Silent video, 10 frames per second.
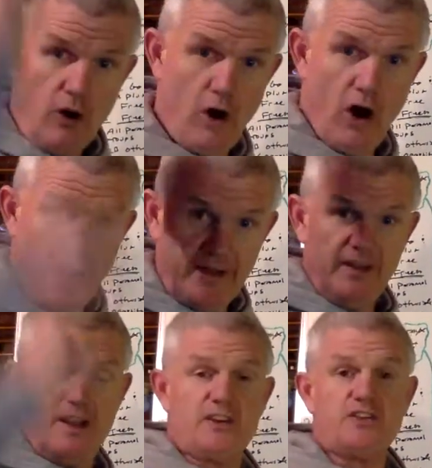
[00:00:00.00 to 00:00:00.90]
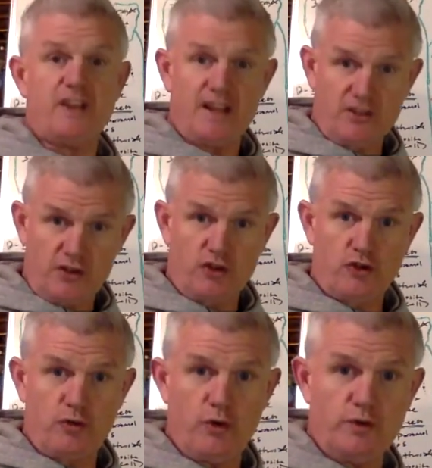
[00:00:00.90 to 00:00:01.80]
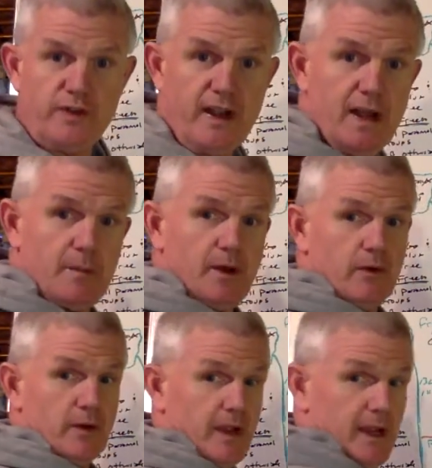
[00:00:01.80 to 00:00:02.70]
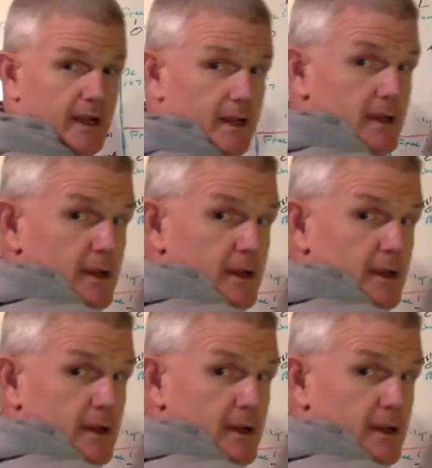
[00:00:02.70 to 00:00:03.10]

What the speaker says: on this, that's the screw timing, okay?